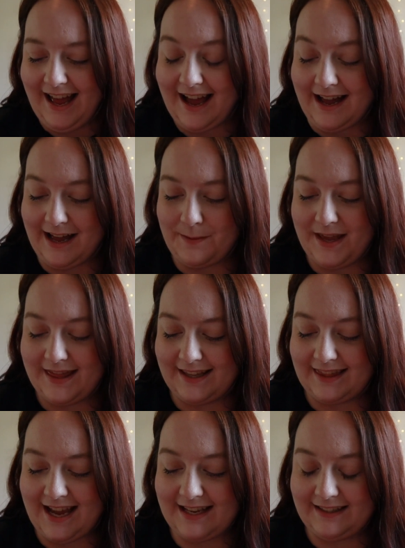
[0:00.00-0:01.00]
And then
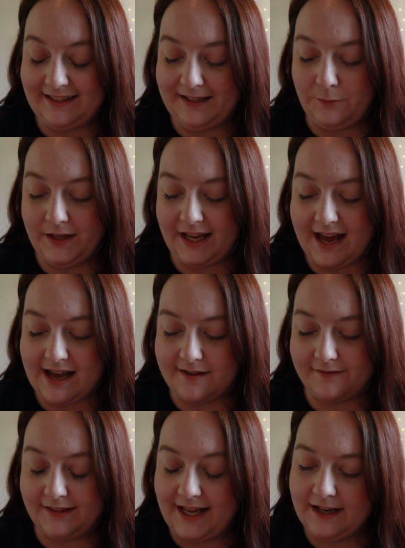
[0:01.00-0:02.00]
lastly, we
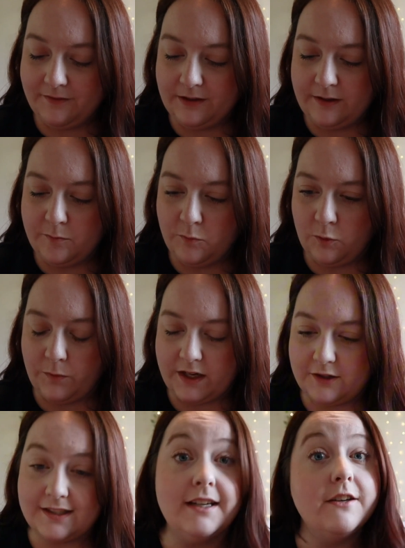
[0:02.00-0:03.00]
have Lightroom, which
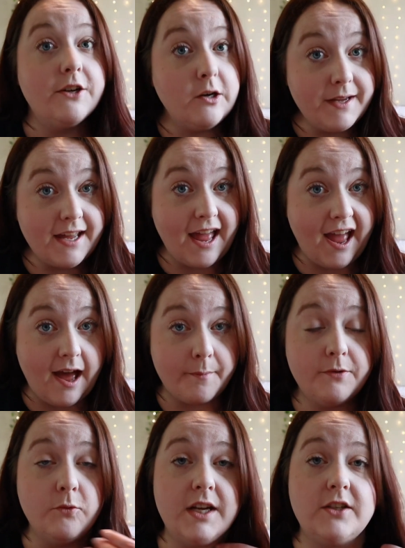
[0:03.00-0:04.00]
is an Adobe
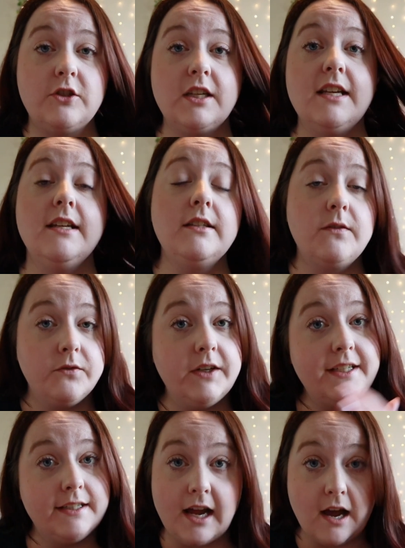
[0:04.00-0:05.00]
app, which is free
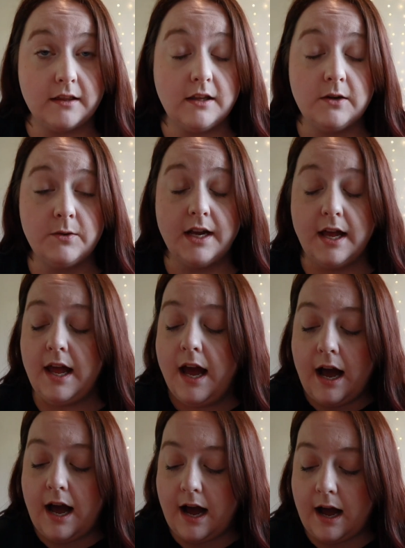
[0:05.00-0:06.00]
to download,
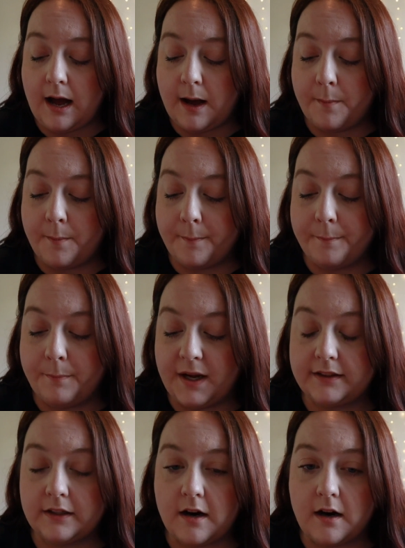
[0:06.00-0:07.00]

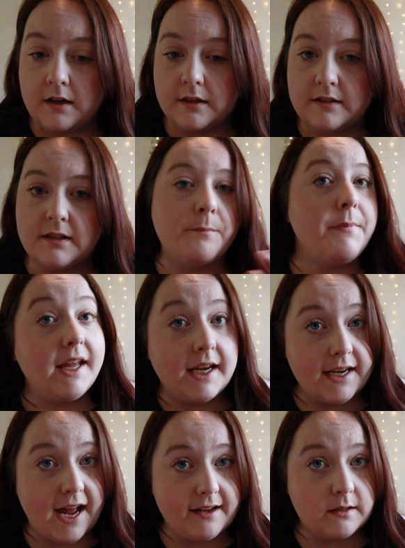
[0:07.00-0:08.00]
but there are some
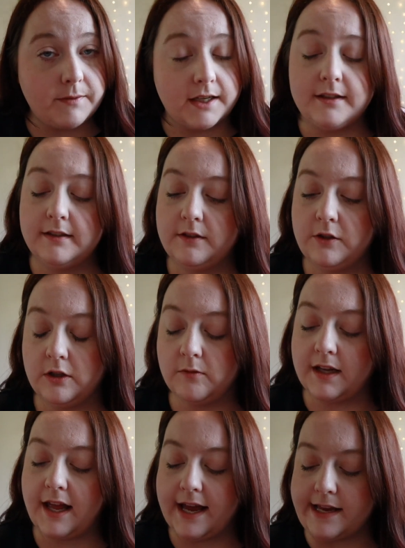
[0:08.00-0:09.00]
paid aspects to
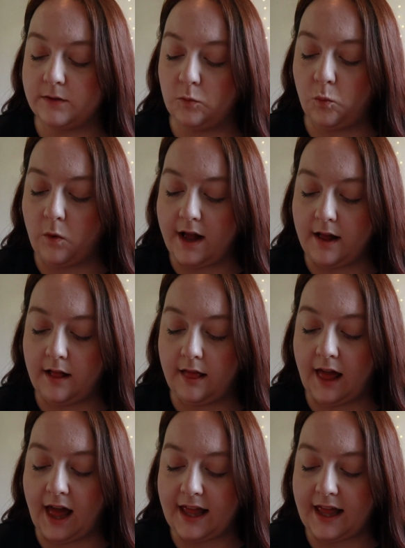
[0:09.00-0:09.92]
it as well.